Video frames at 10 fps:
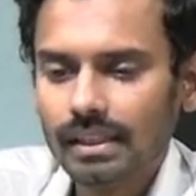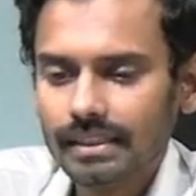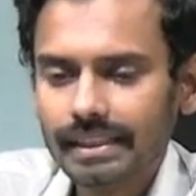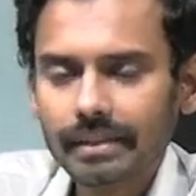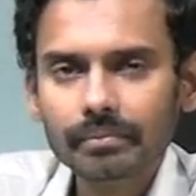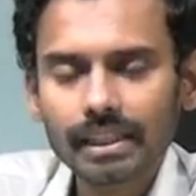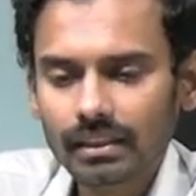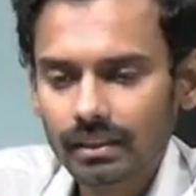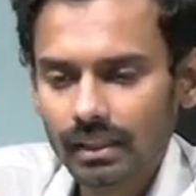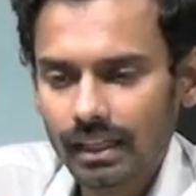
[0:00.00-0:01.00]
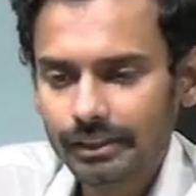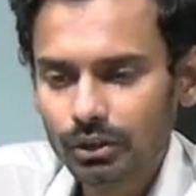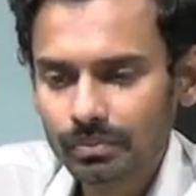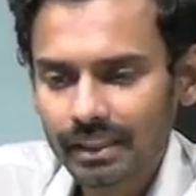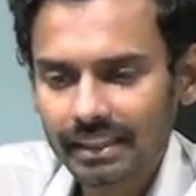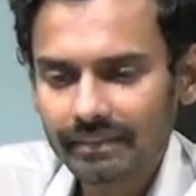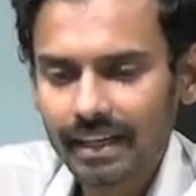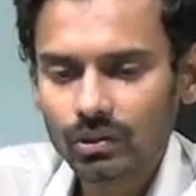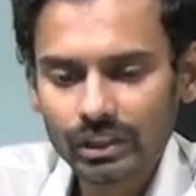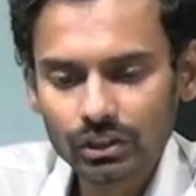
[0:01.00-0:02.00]
Same thing, assume that the
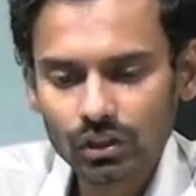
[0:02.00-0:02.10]
valuation of